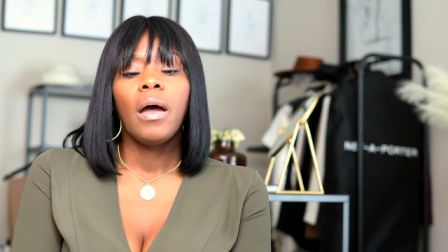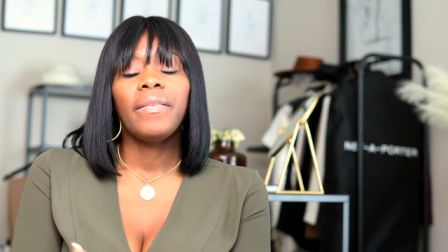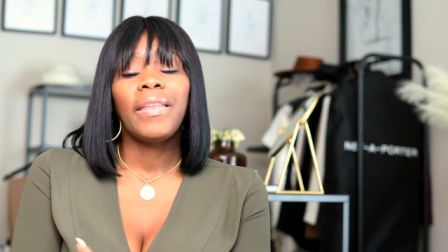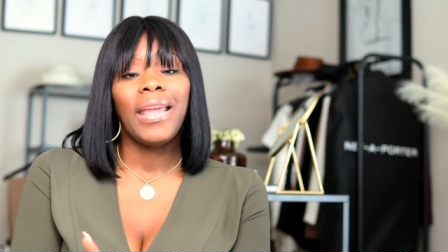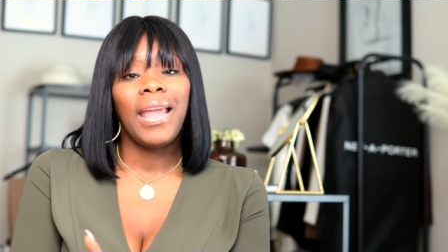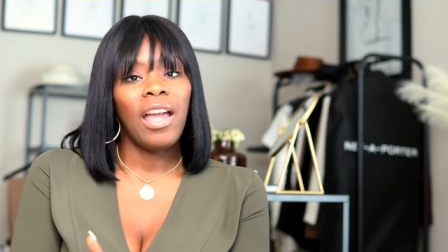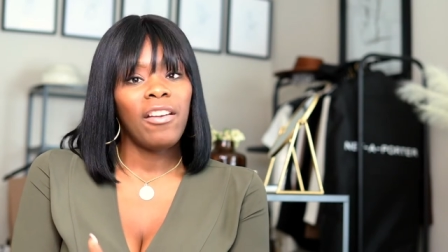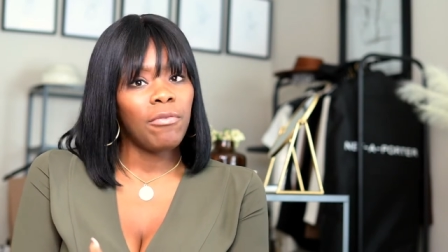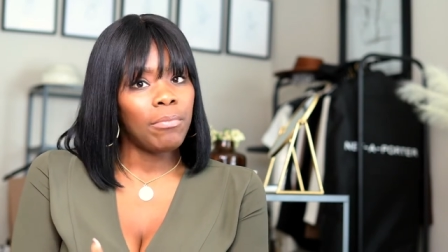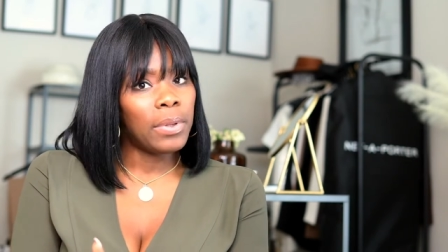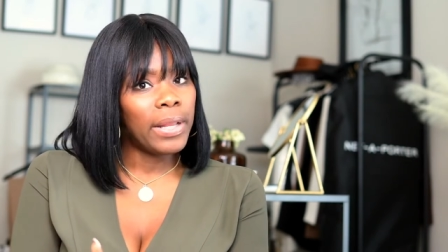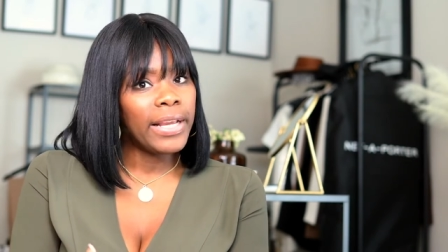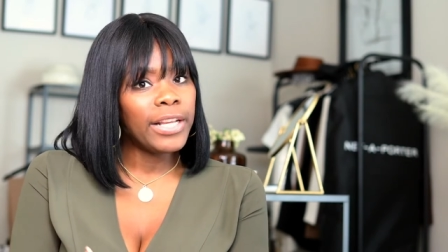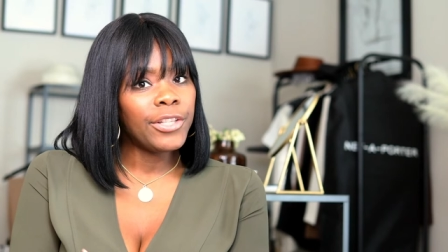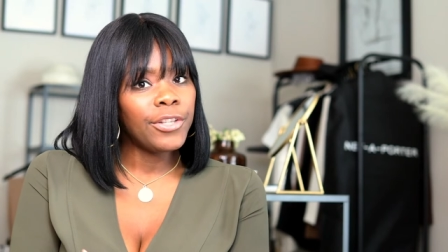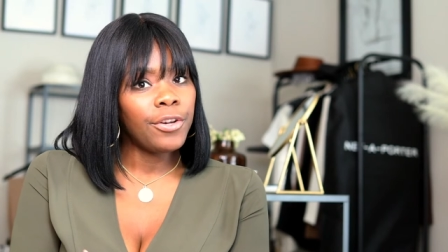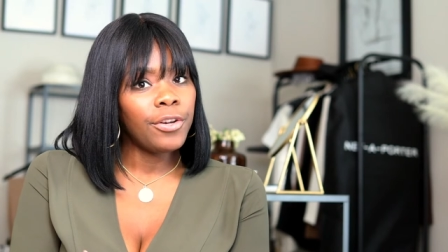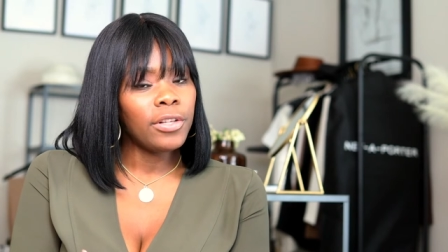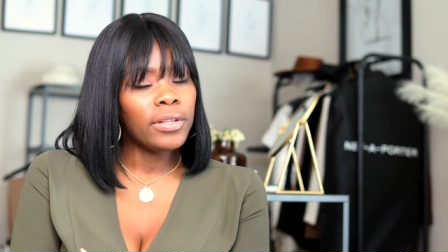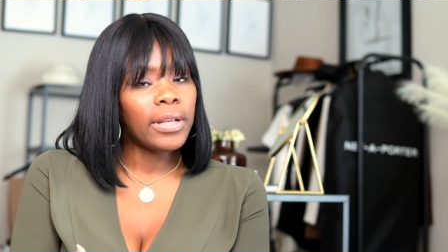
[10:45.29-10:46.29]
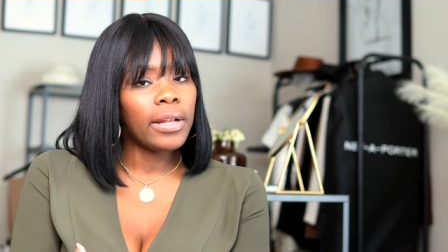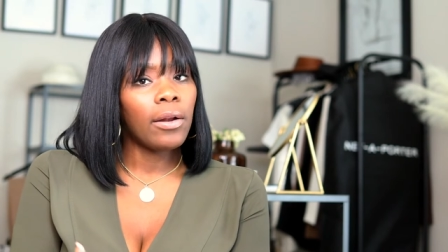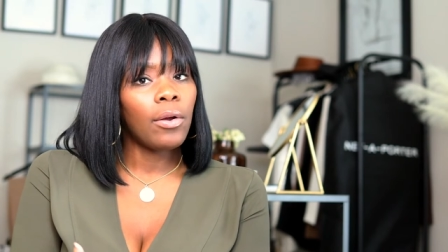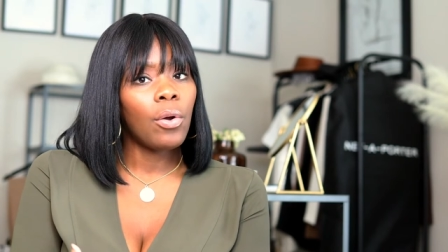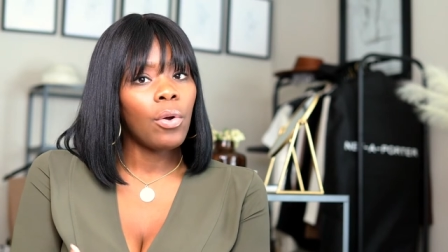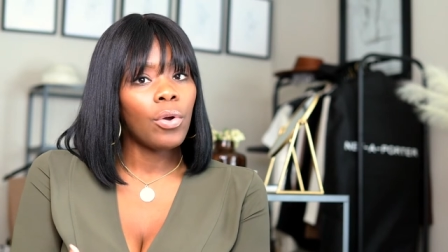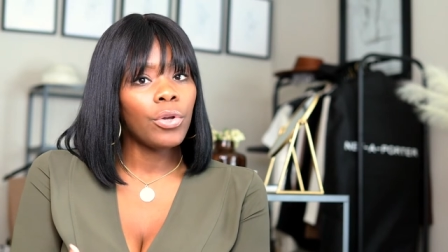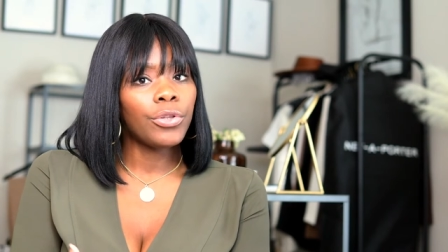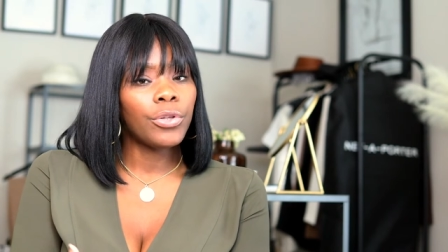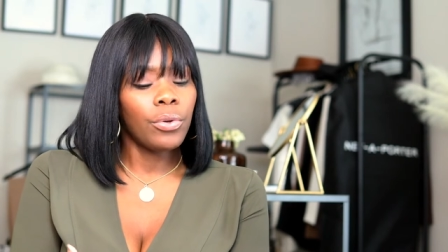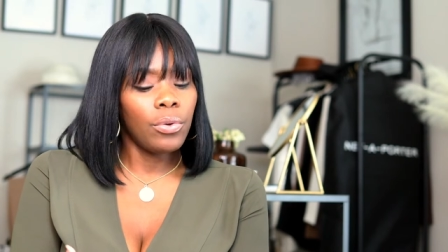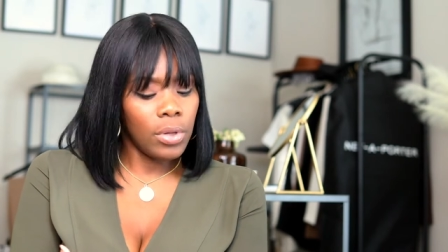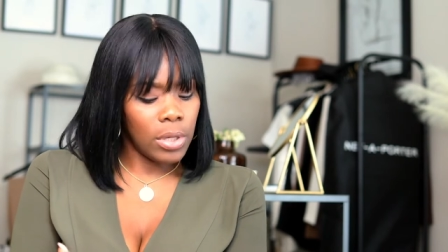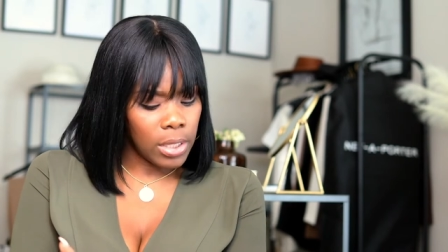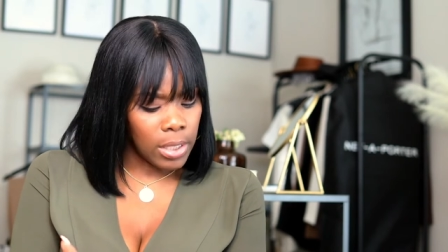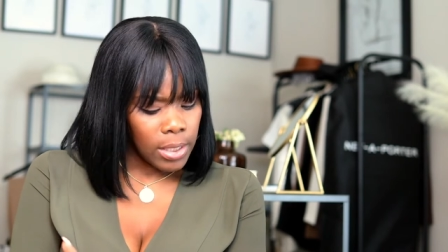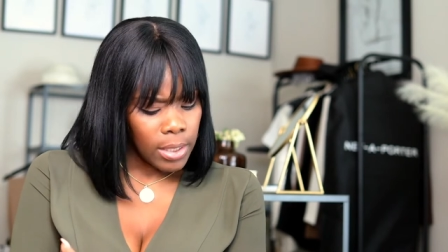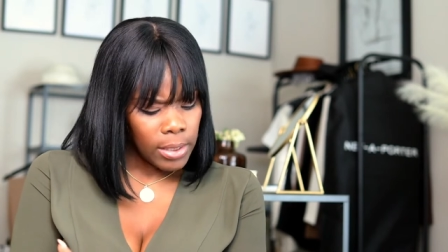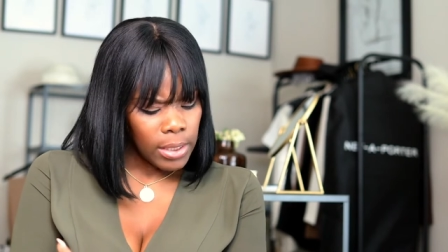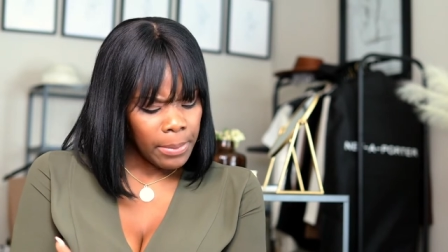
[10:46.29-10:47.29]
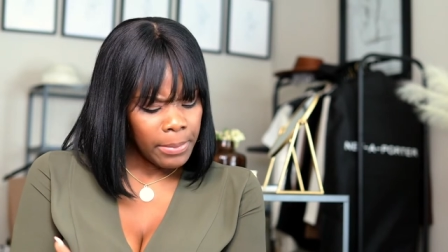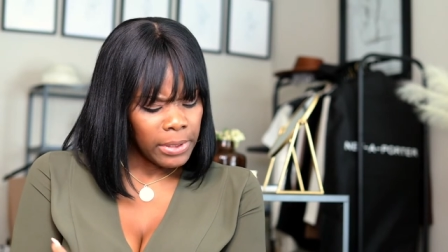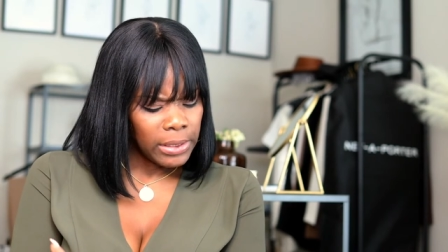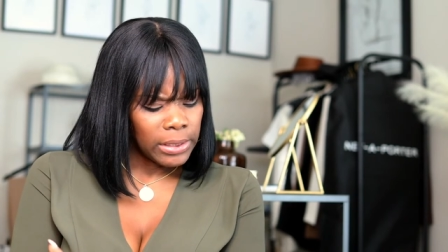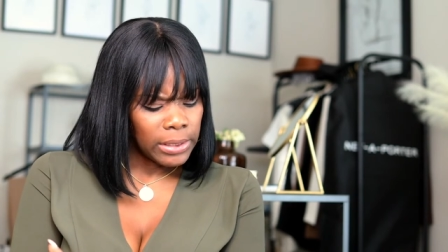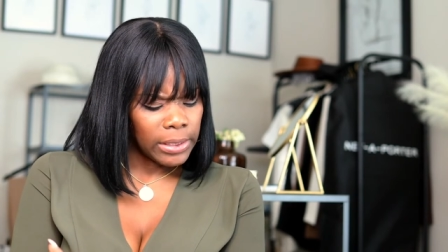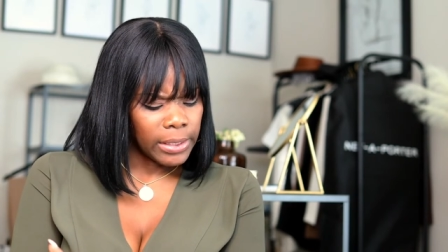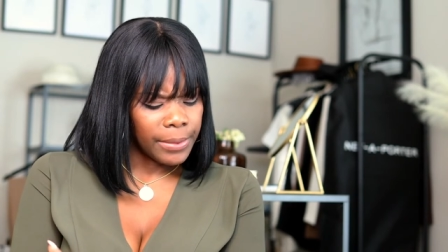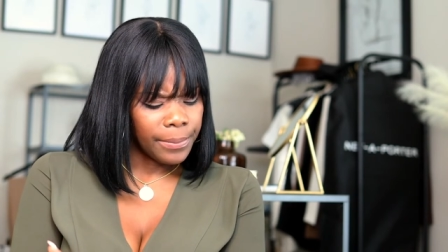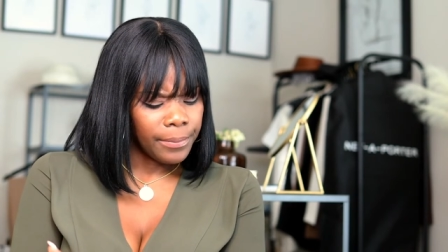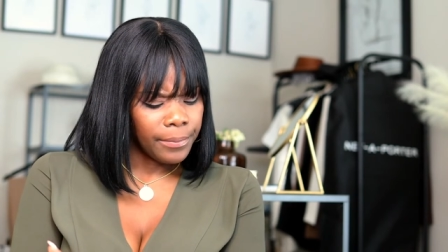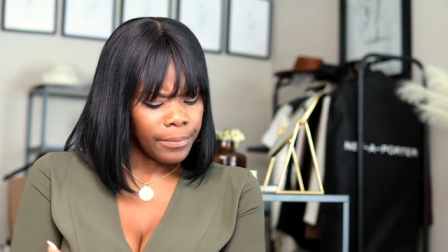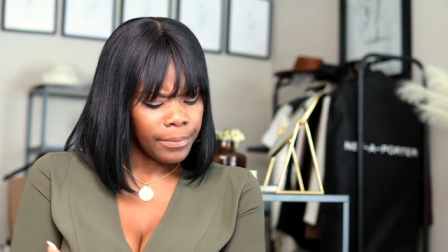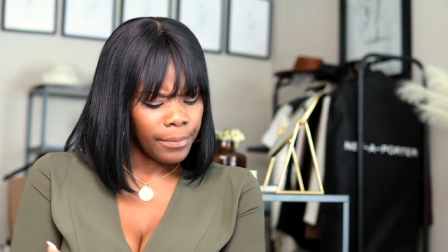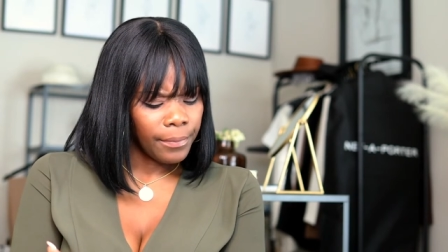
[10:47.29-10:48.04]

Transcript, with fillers: They have blazers that are also good. Let me see.